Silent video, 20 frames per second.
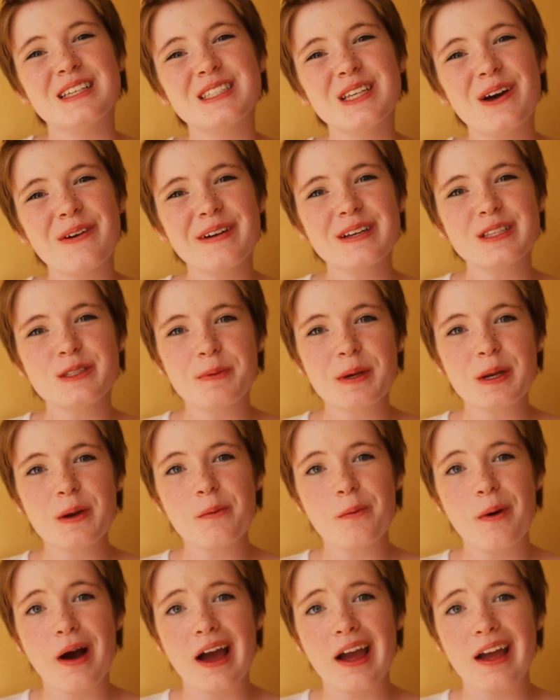sorry it's been
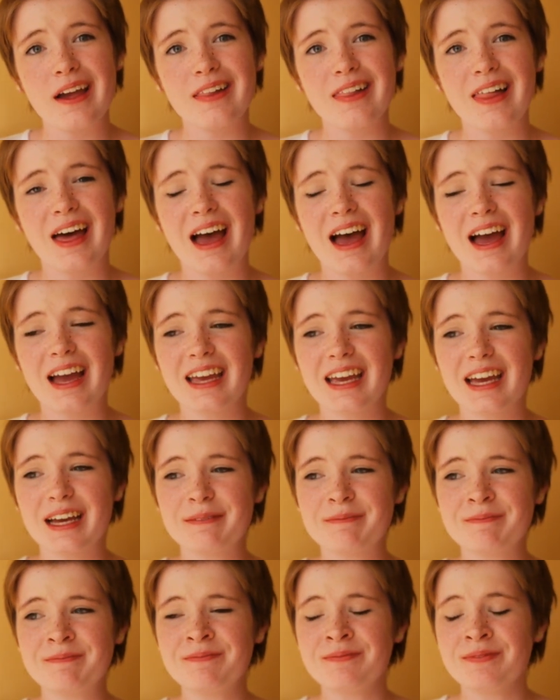a while.
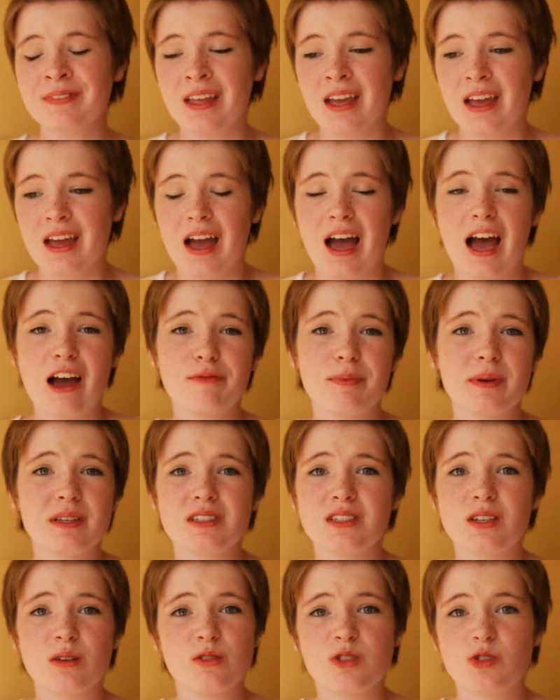I've
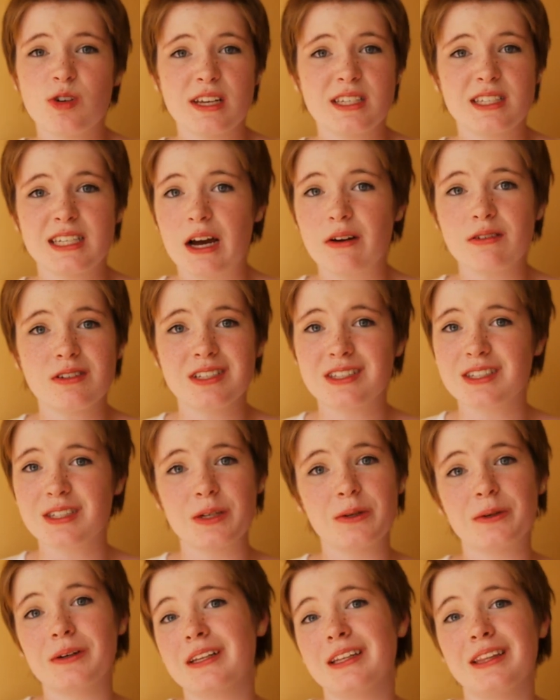been so stressed out at
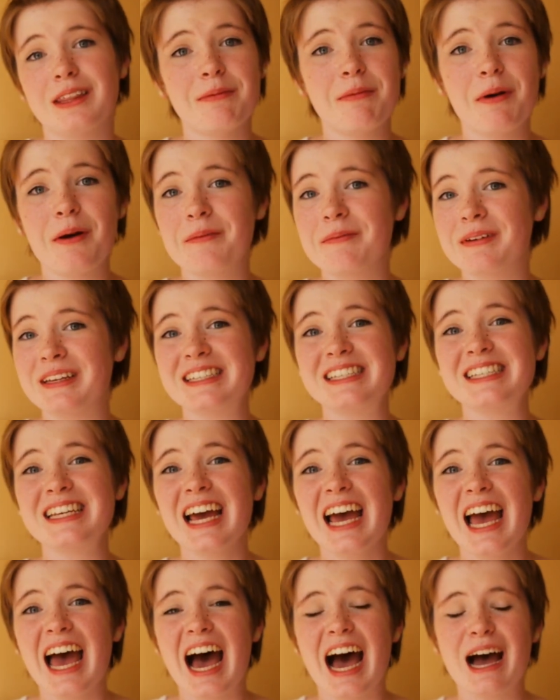school at the moment.
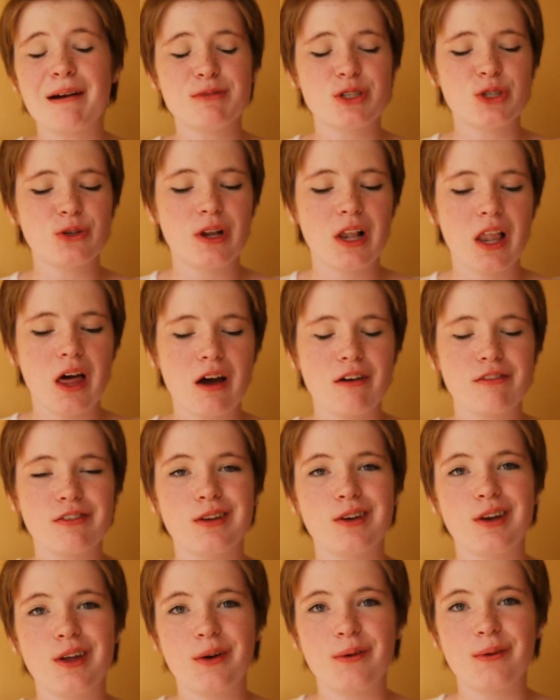I'm sure a lot of
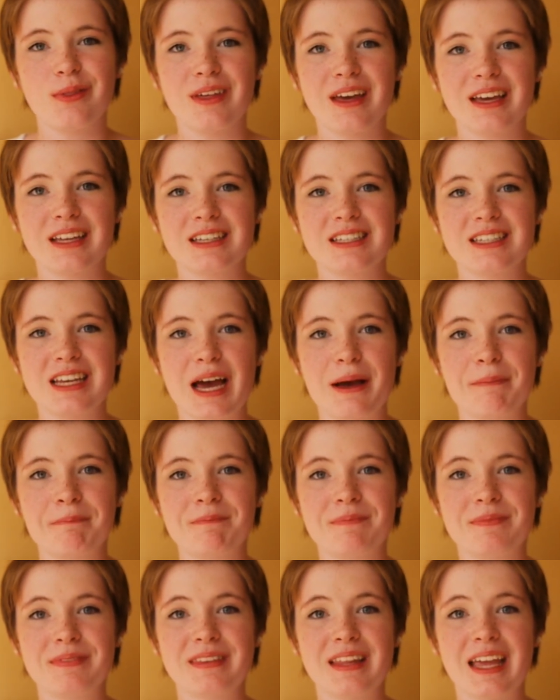you know that
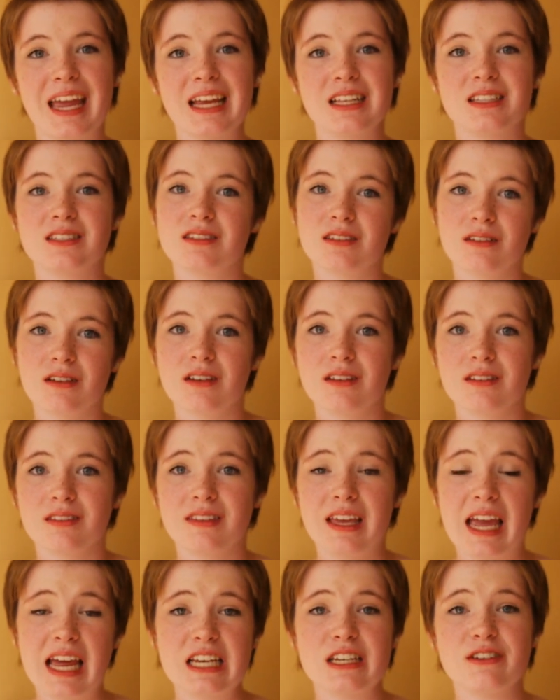it's
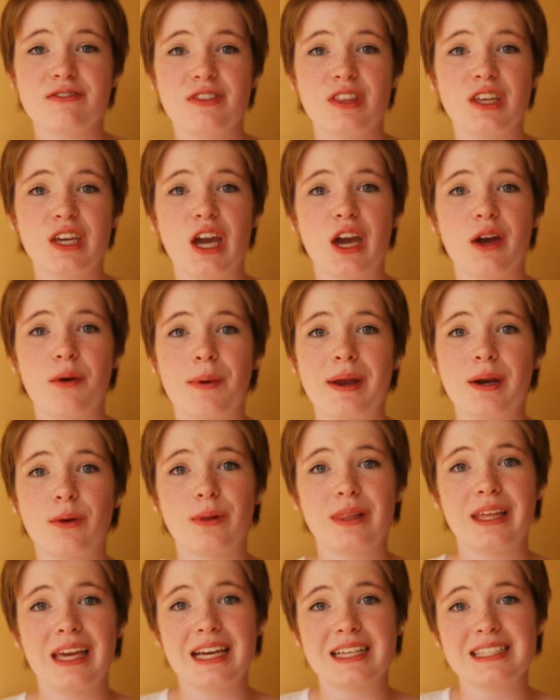the end of the year when
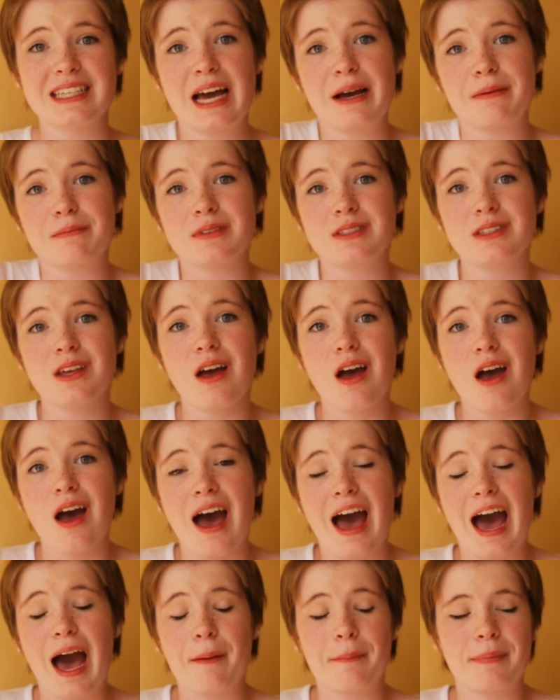all the exams
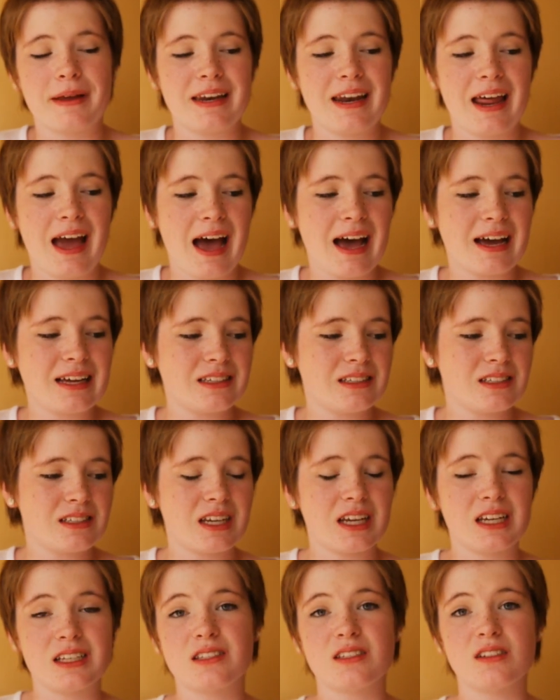happen,
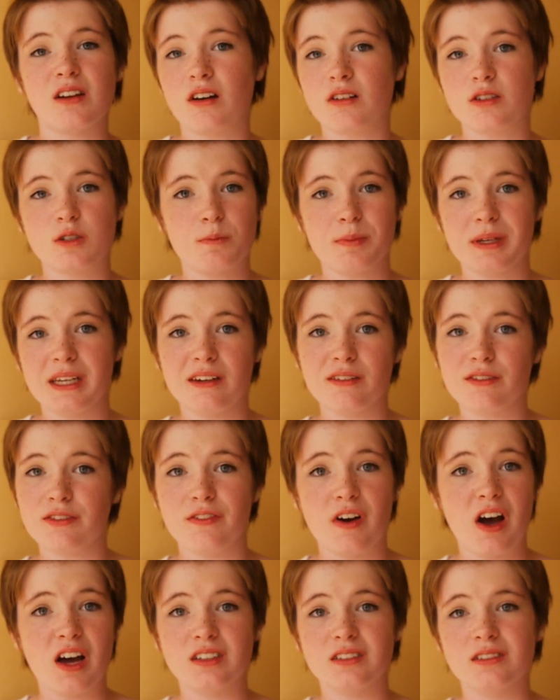and it's not been
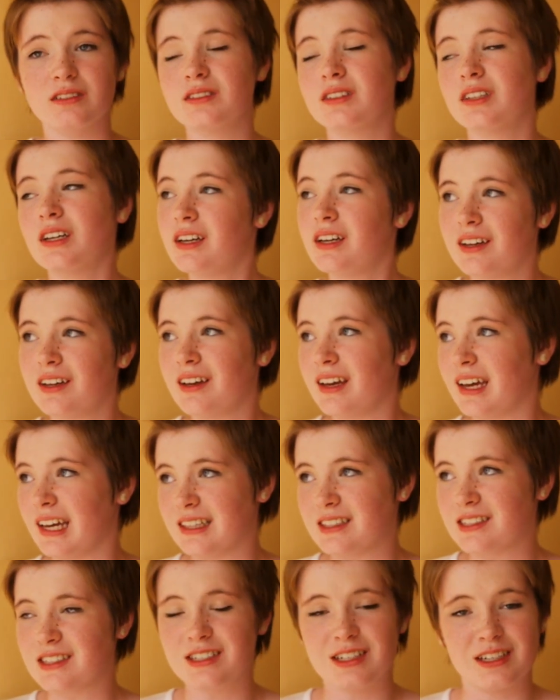fun.
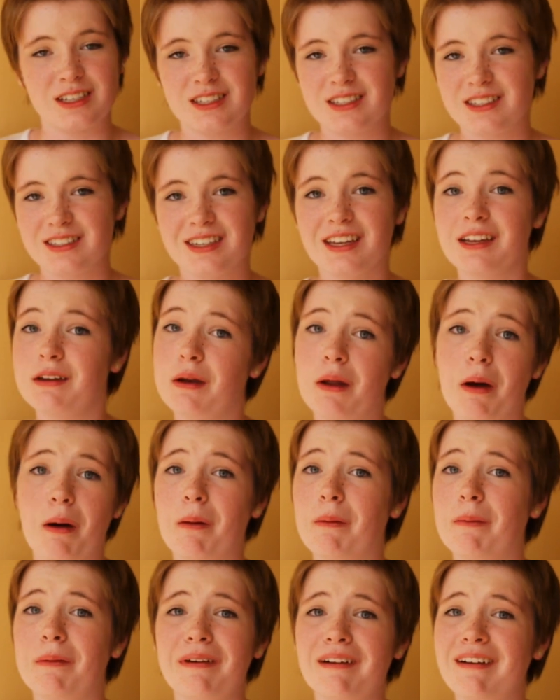It's just,
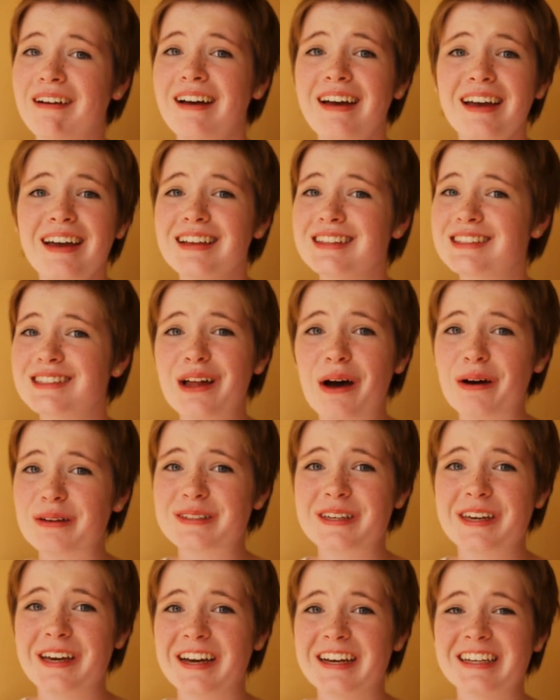no, it's
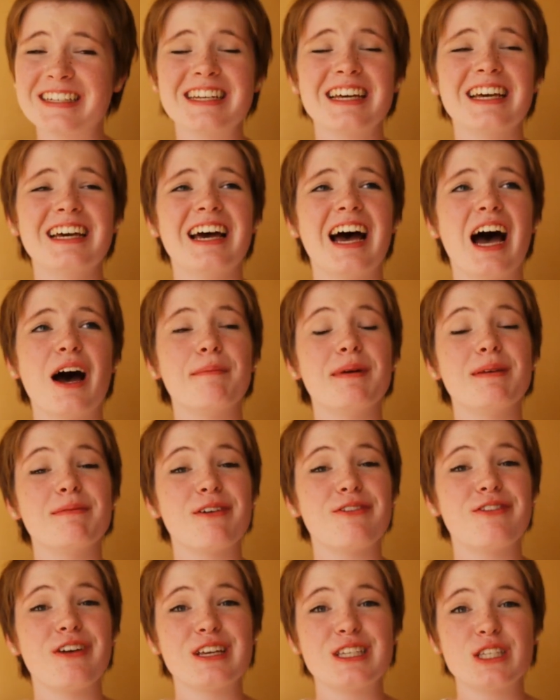not good. I'm in
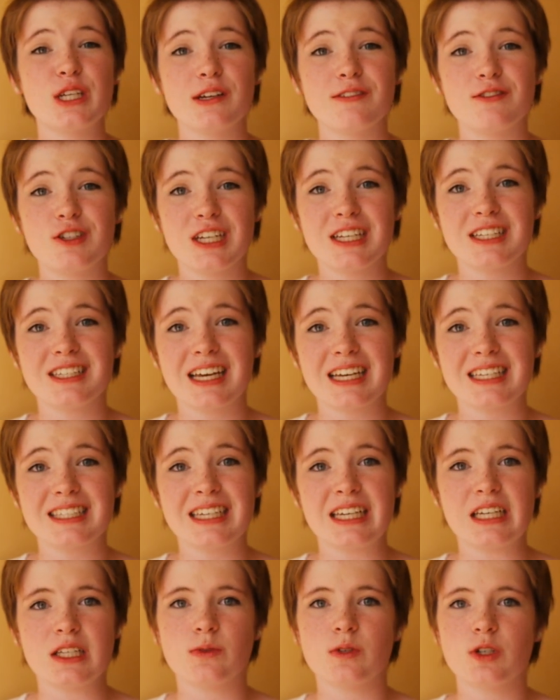my first year of
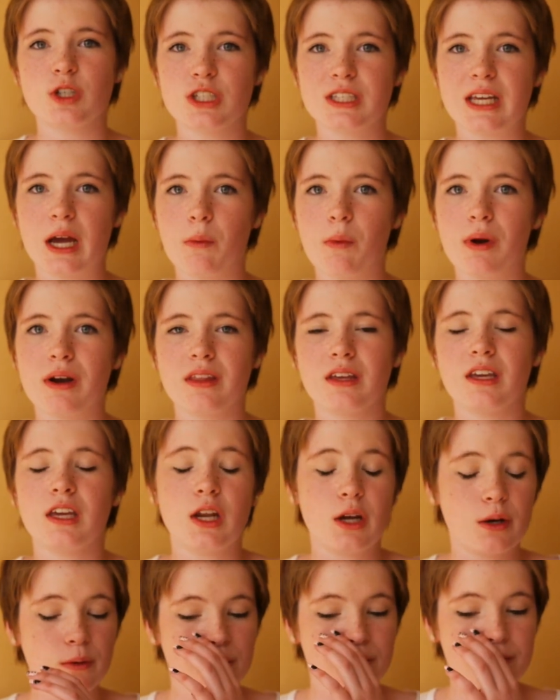GCSEs, which is like
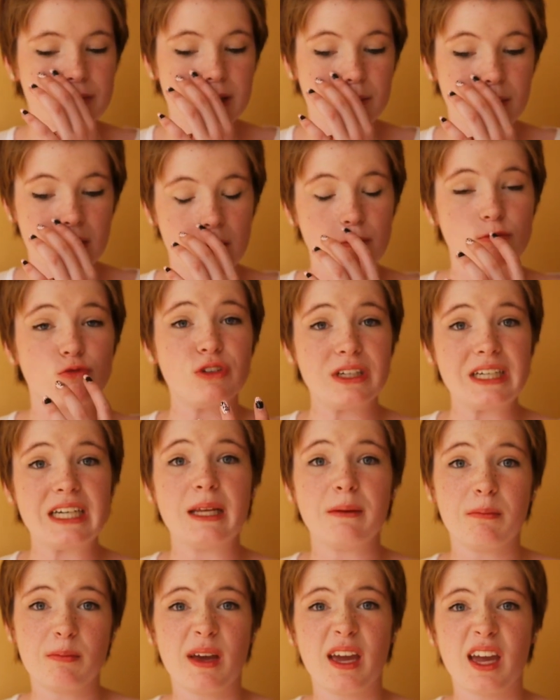some of the
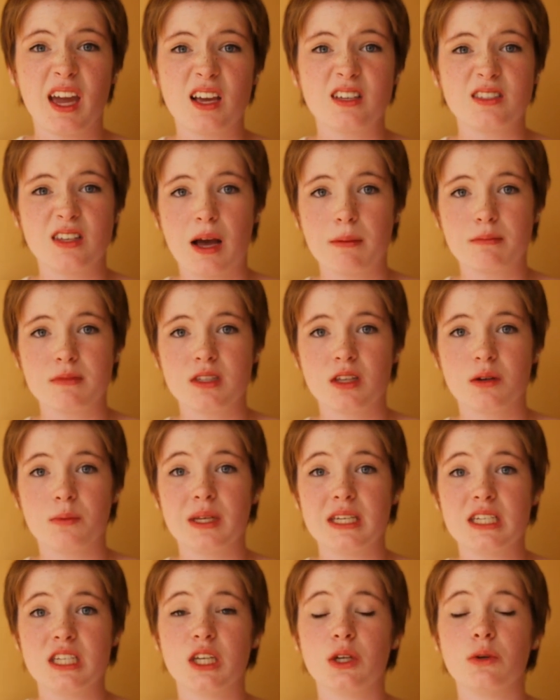really big exams that
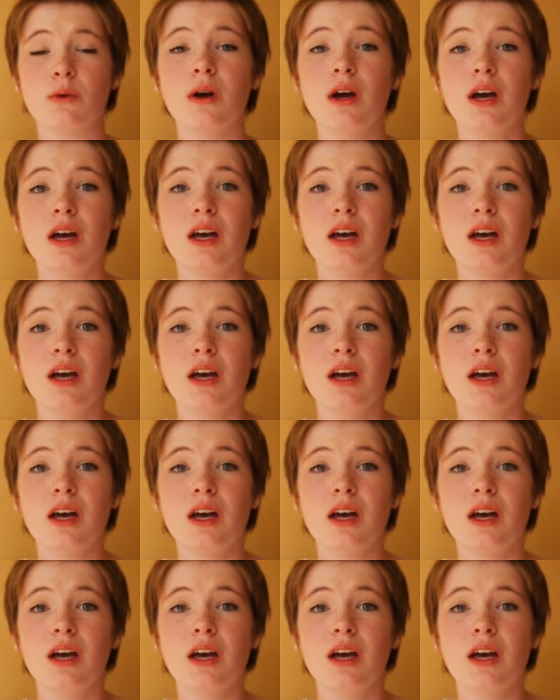we do